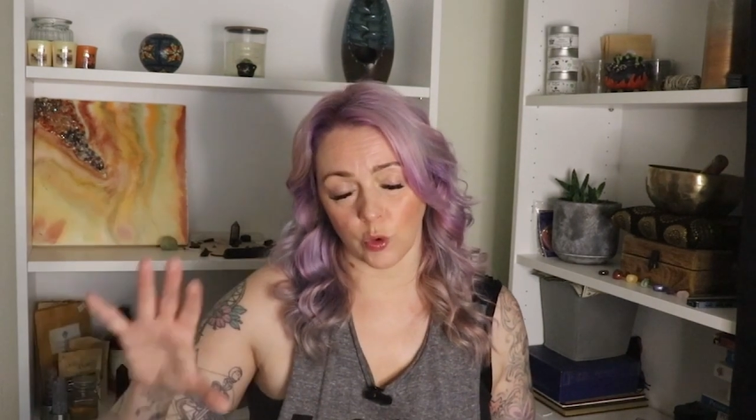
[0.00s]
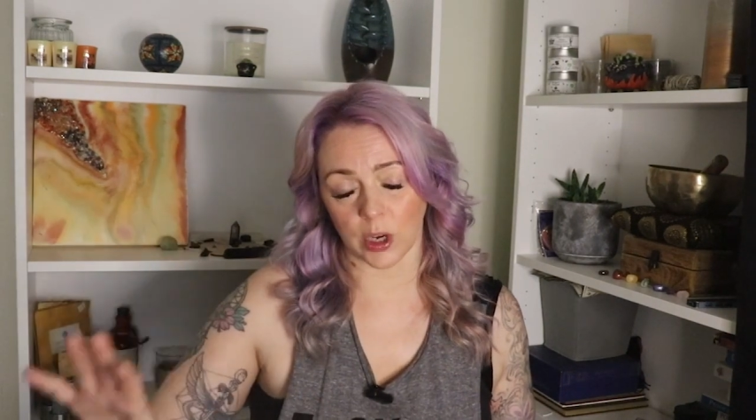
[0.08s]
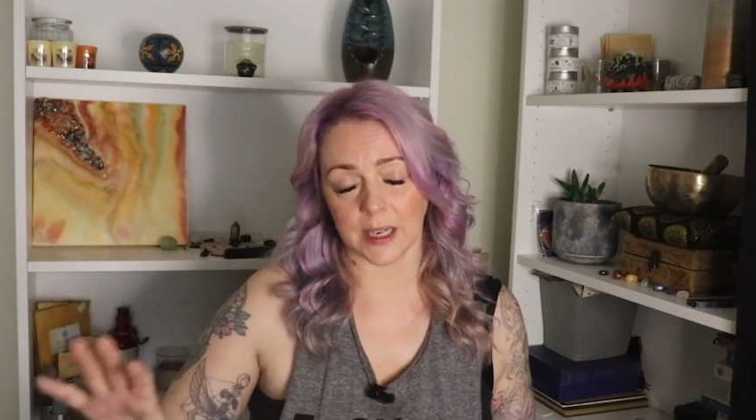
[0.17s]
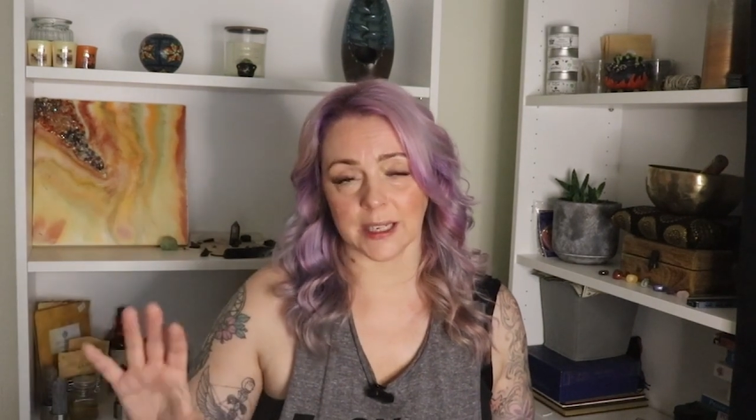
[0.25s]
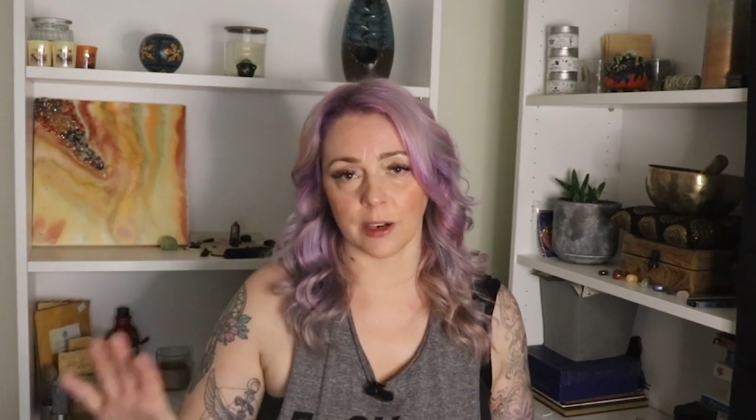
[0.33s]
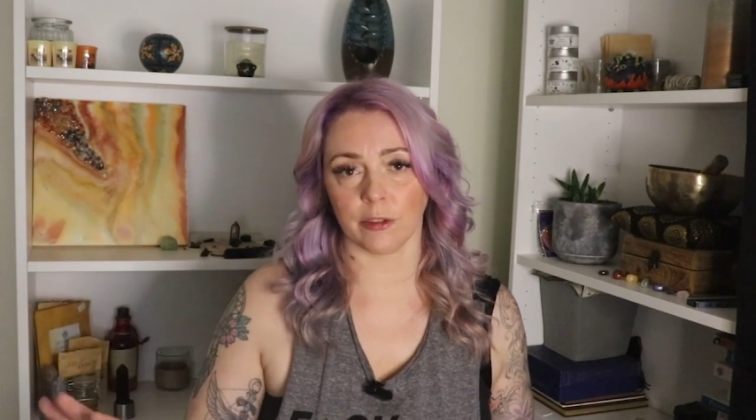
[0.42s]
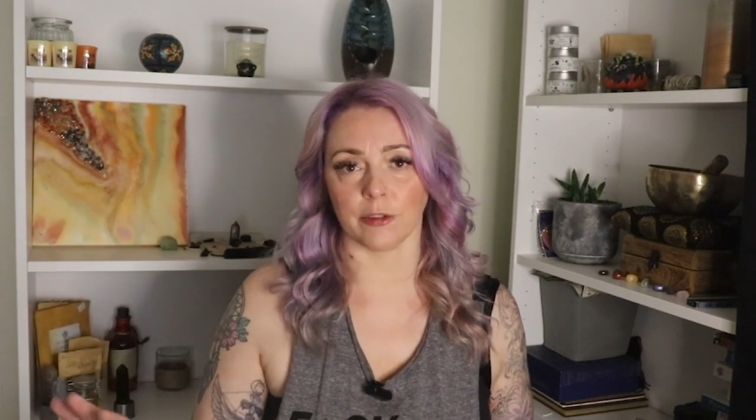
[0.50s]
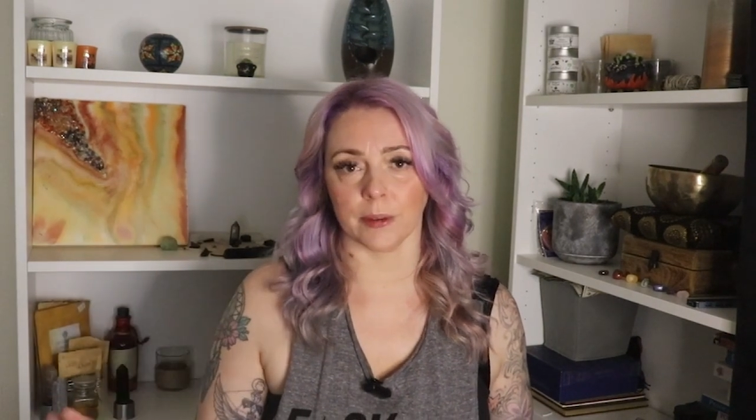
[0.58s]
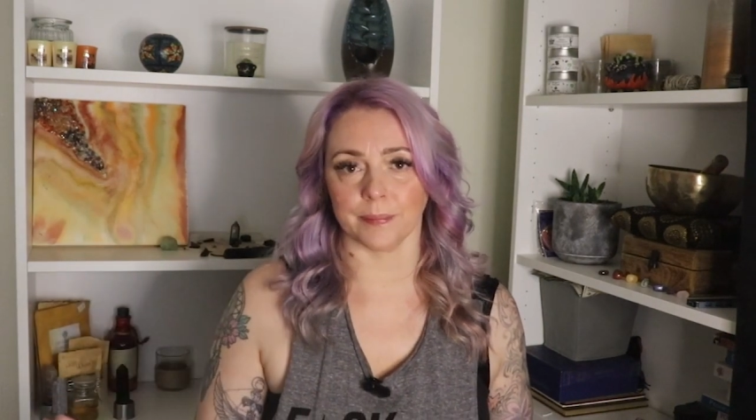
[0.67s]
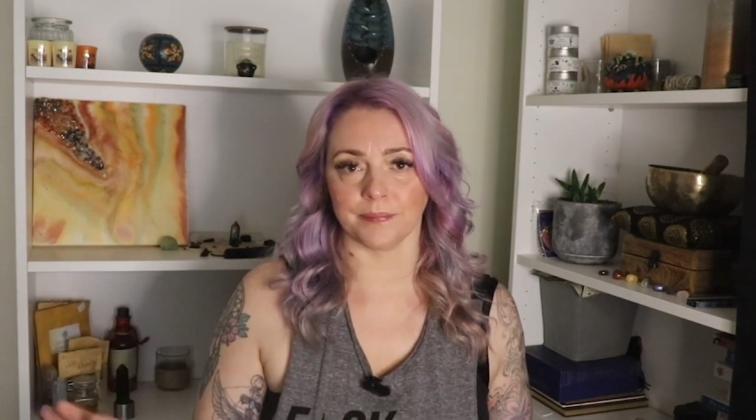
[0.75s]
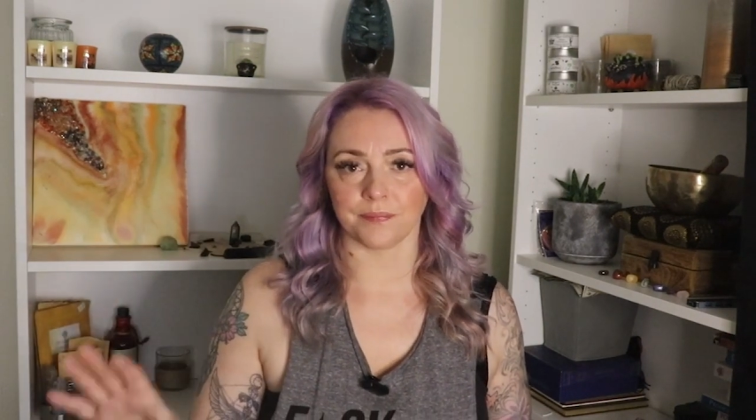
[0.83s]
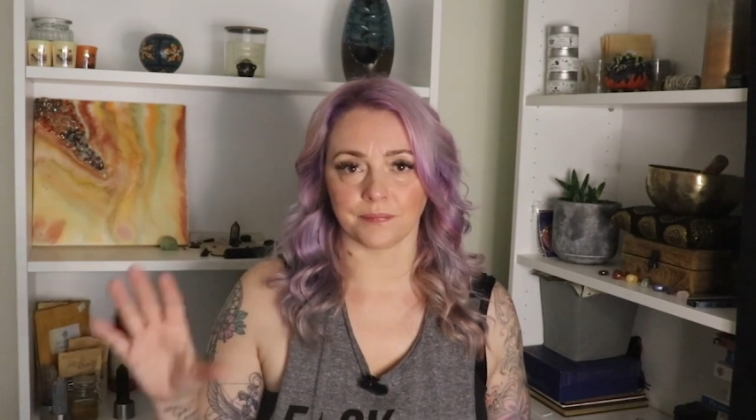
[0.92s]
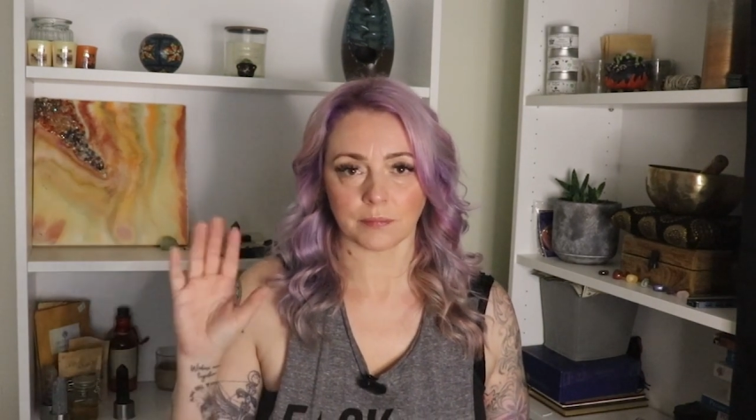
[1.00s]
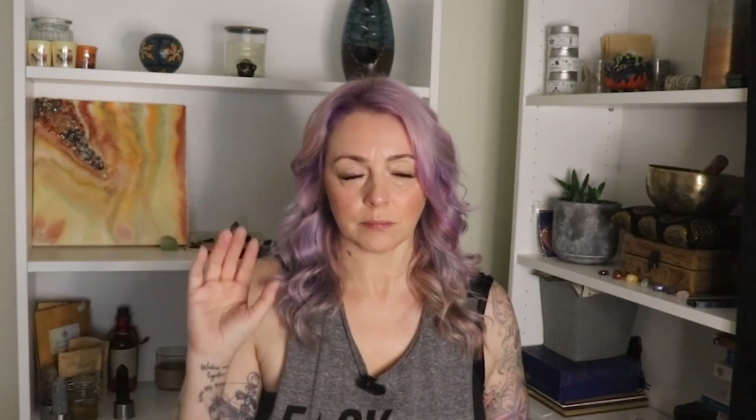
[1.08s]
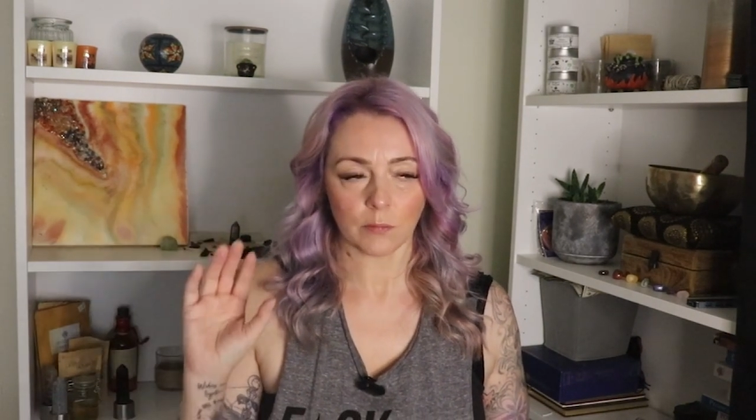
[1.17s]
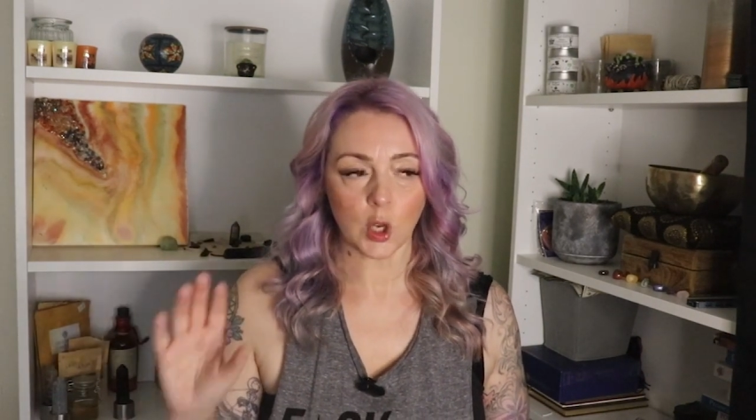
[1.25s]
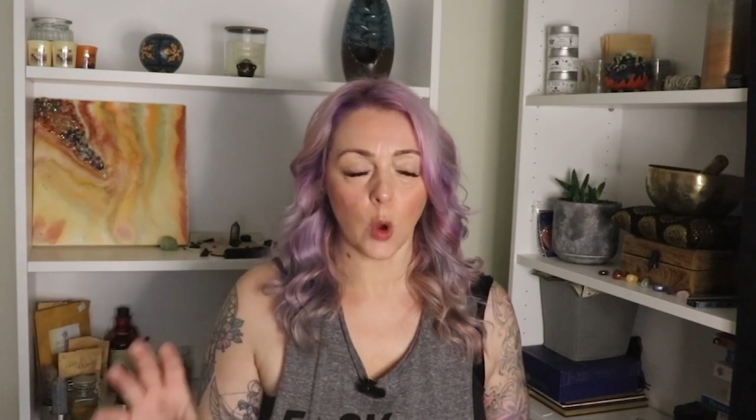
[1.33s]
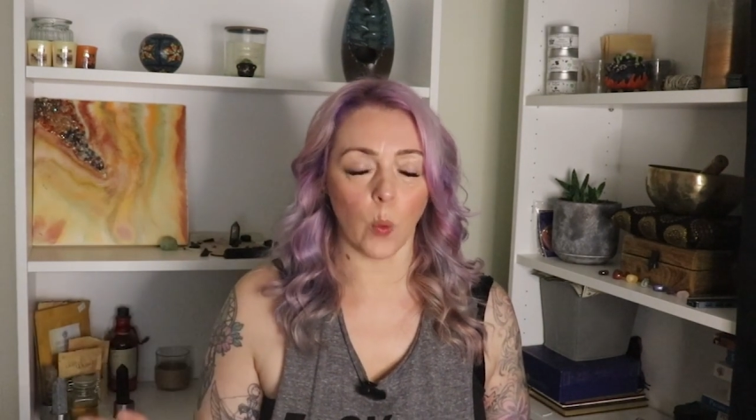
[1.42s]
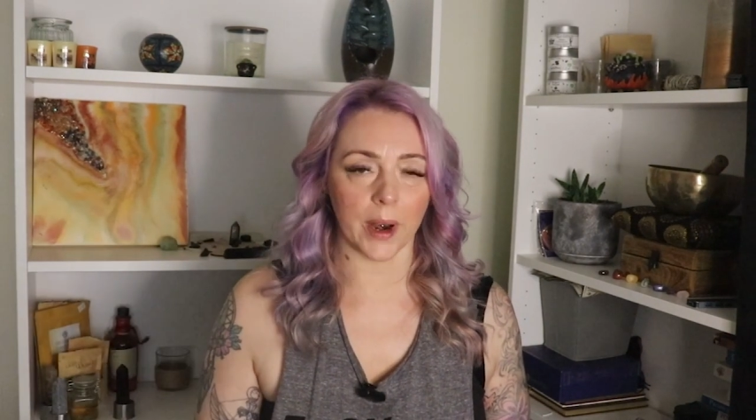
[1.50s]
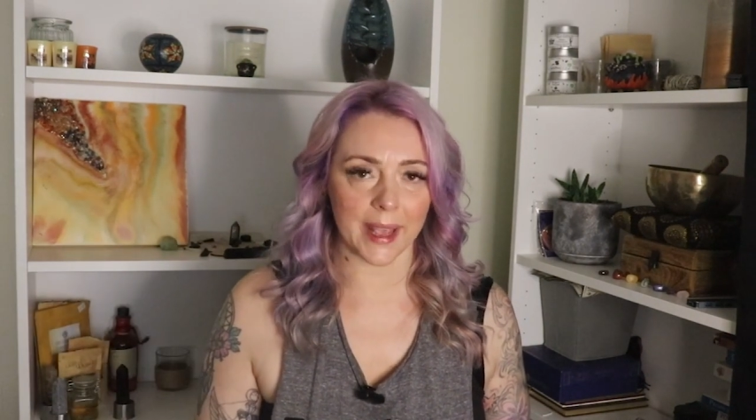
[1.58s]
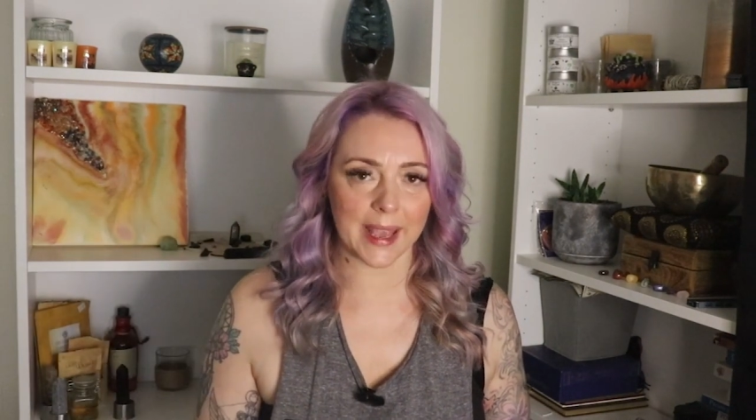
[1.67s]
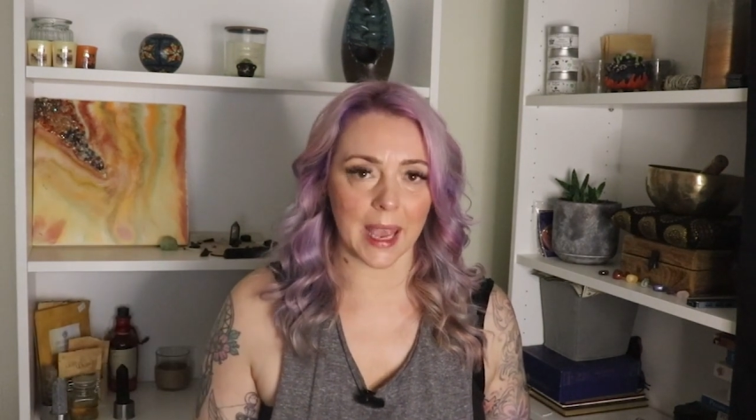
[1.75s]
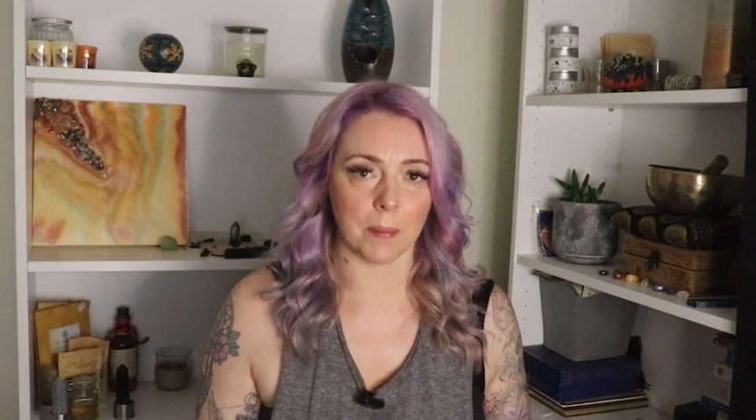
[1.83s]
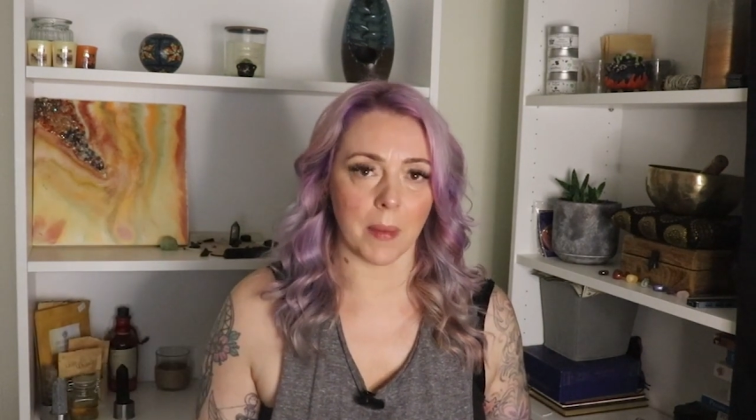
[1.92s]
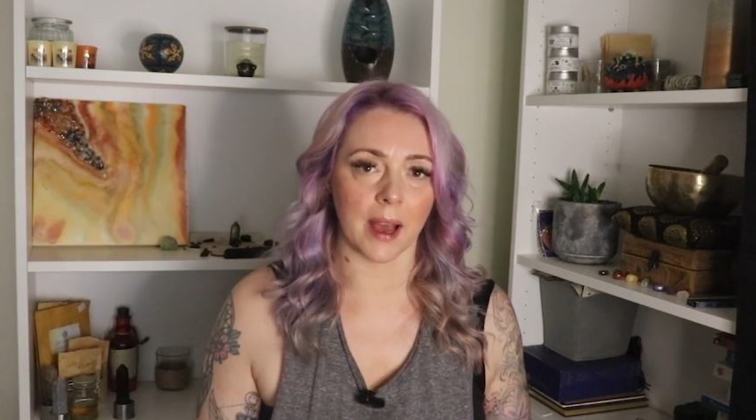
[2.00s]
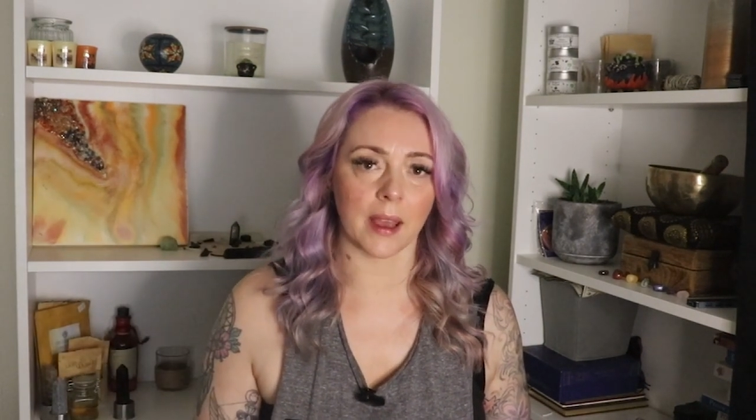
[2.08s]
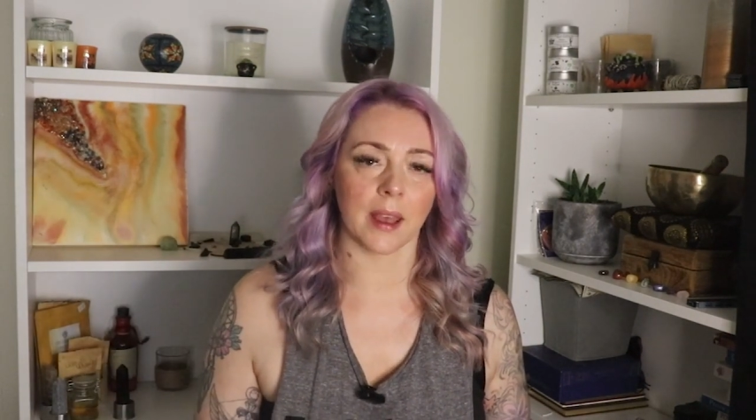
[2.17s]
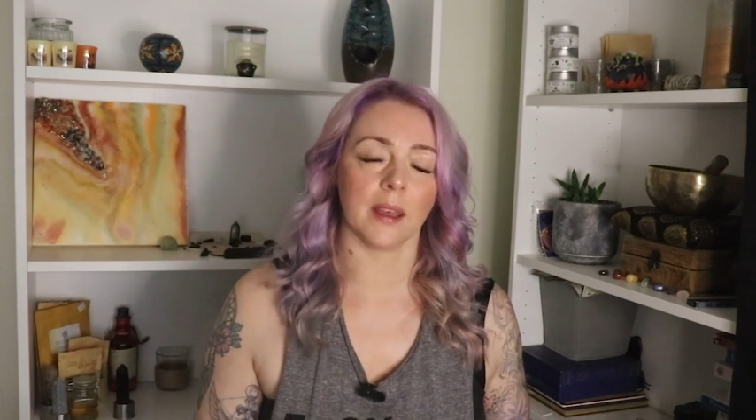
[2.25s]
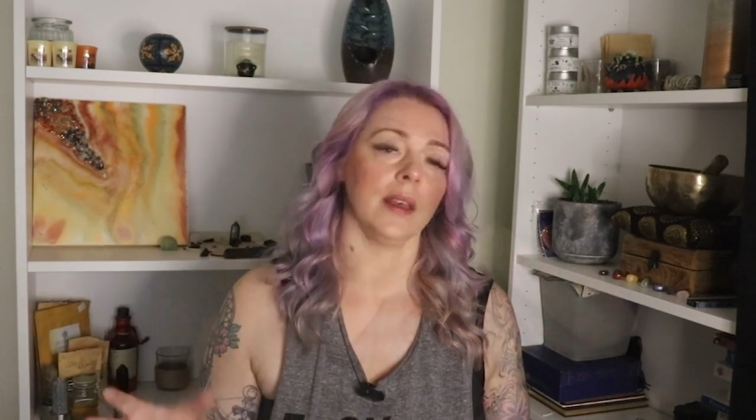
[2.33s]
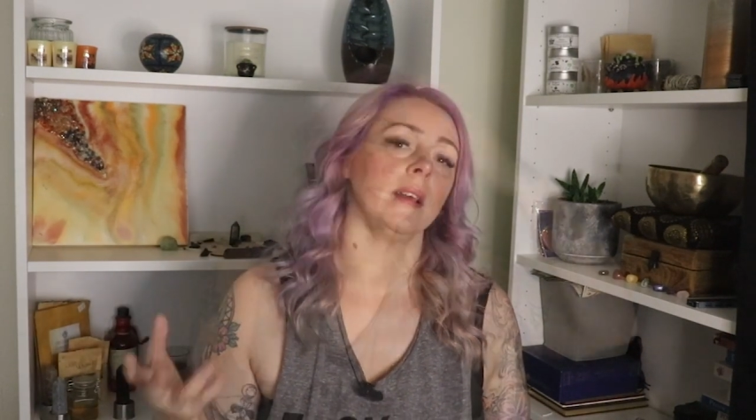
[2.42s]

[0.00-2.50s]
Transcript: really different when I came back.